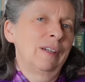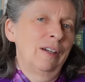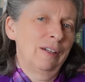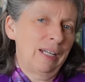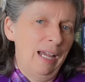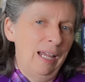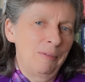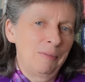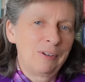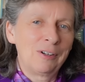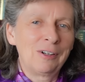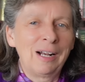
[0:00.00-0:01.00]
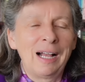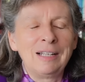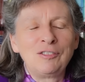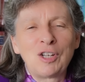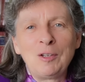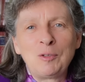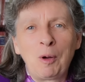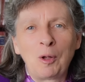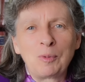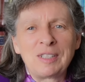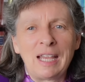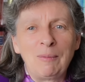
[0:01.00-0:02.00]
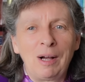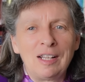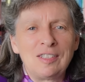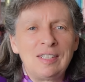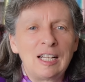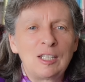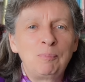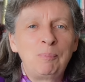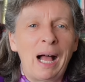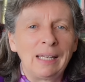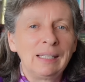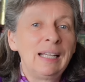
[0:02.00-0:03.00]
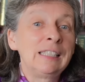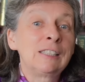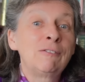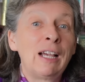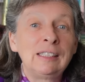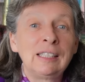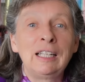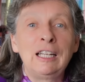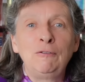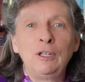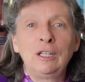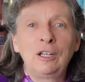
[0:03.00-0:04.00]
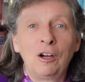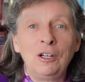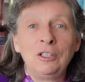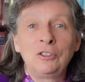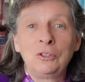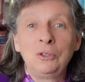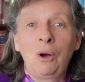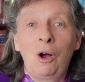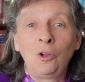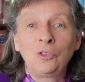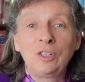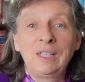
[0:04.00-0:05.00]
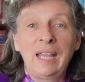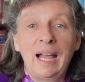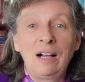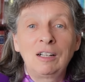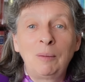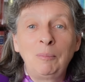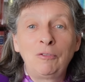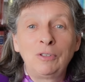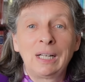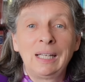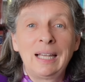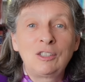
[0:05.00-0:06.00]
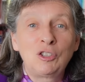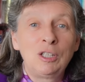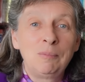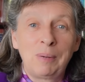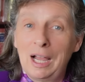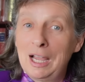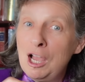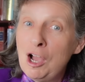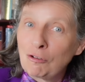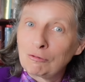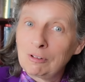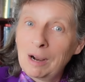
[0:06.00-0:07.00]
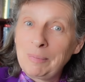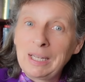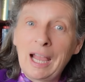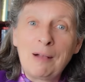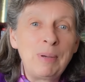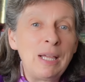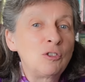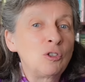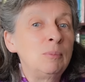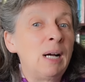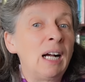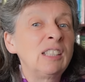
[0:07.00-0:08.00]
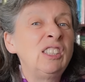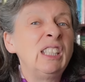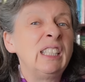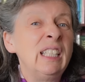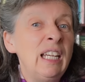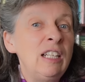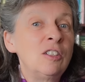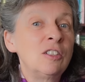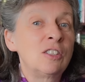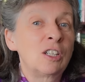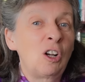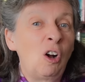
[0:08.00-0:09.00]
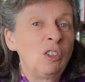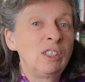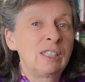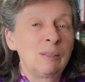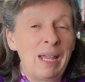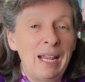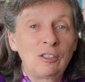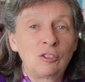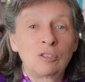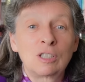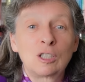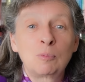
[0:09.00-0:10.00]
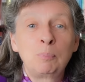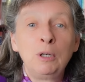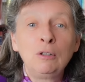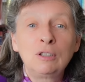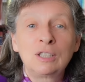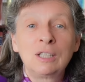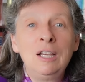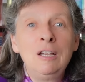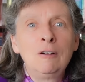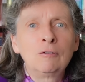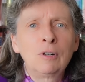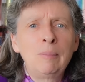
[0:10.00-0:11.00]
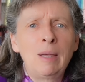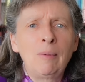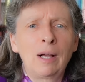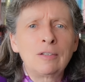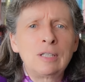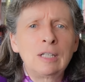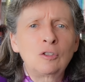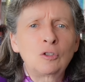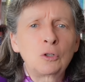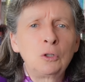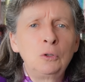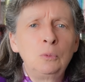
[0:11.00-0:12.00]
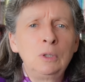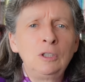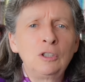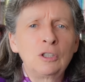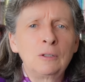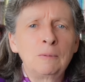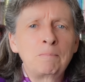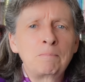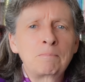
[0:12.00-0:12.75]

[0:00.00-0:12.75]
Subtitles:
Okay, all right, James Bond was MI6, but let's face it, if you're going to alter the outcome of an election by rubbing out pencil marks, you'd need to second some extra spooks from MI6 too, wouldn't you?